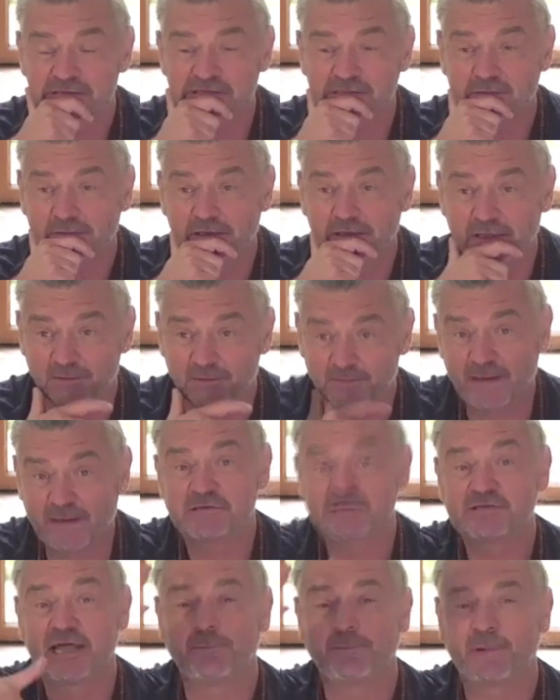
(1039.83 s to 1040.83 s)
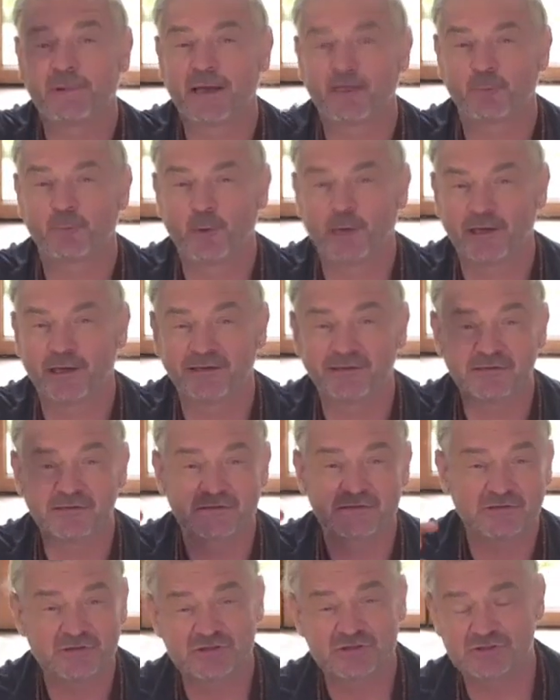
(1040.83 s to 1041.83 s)
uh, back, standing back
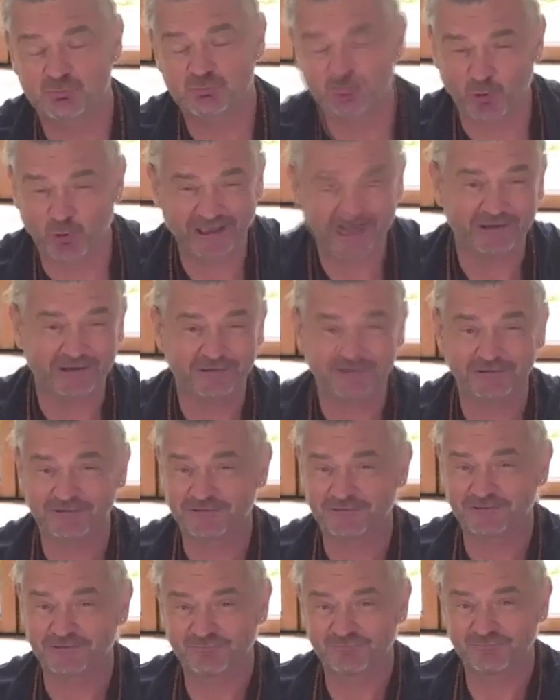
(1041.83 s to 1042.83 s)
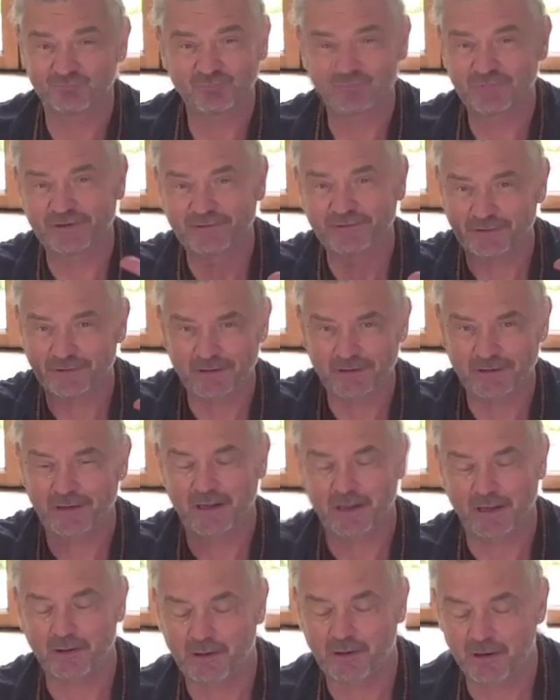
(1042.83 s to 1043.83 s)
bends, wheel.
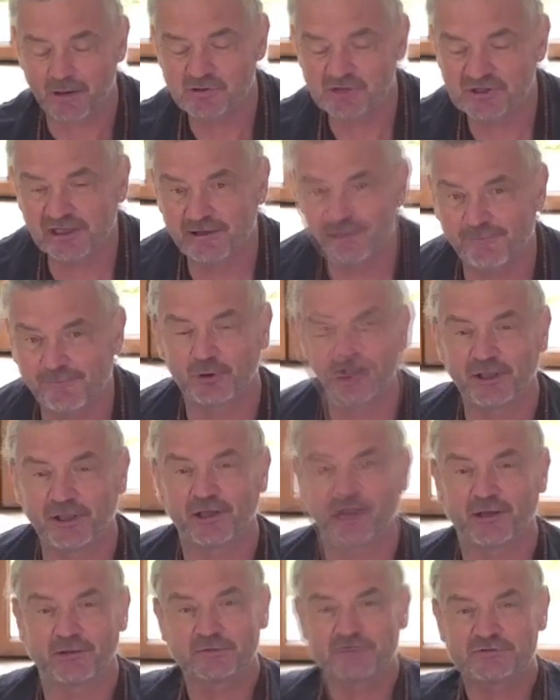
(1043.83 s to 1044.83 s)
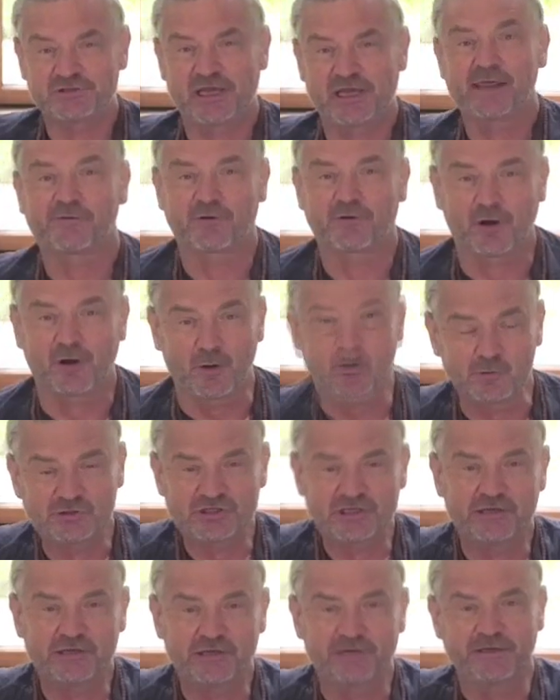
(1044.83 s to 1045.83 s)
I was thinking putting a, together a whole
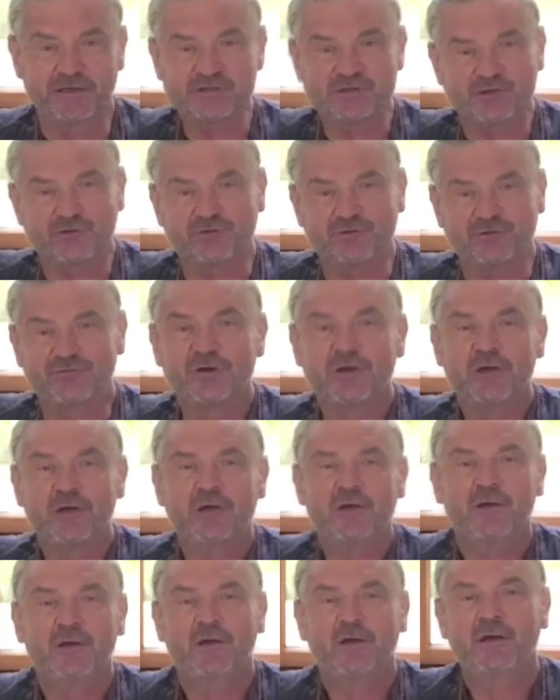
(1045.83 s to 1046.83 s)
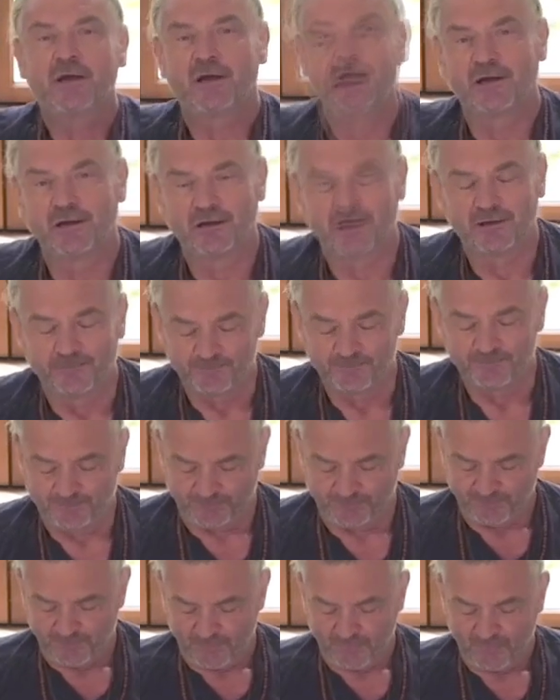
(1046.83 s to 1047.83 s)
series of um,
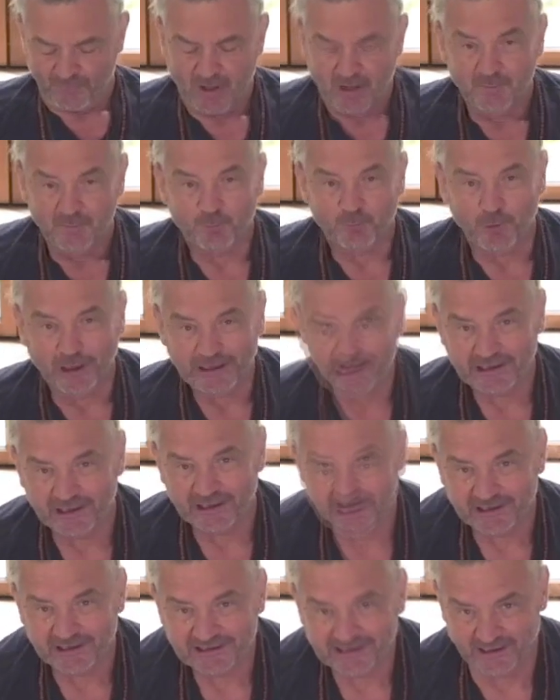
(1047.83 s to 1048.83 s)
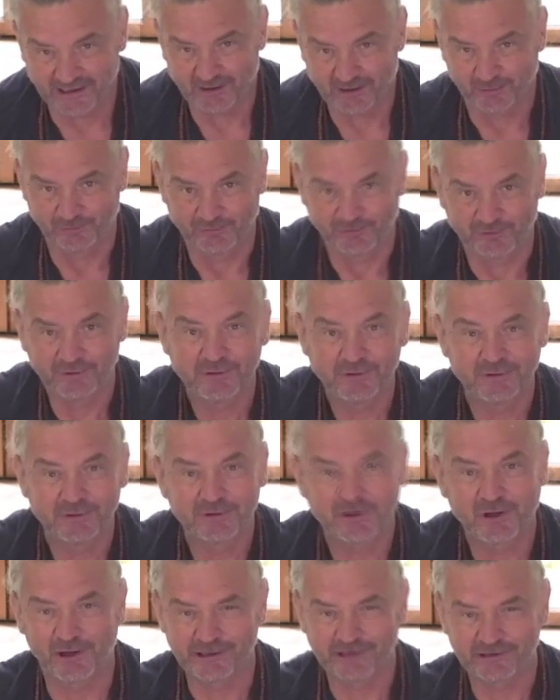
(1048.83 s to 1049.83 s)
breaking it down,
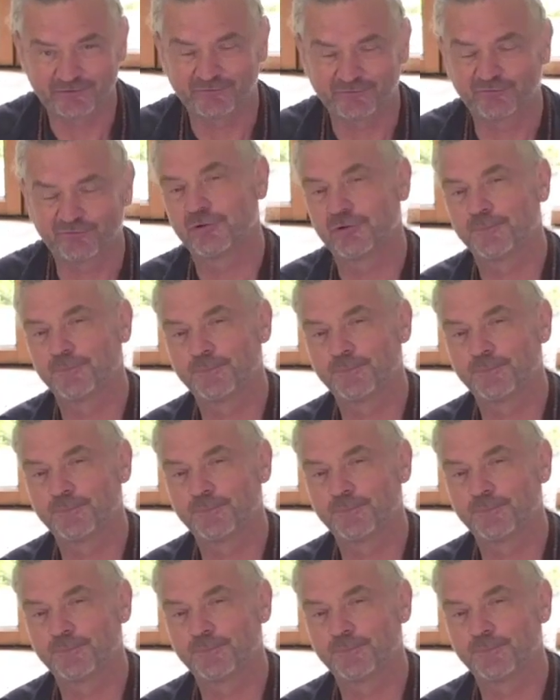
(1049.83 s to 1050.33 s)
kind of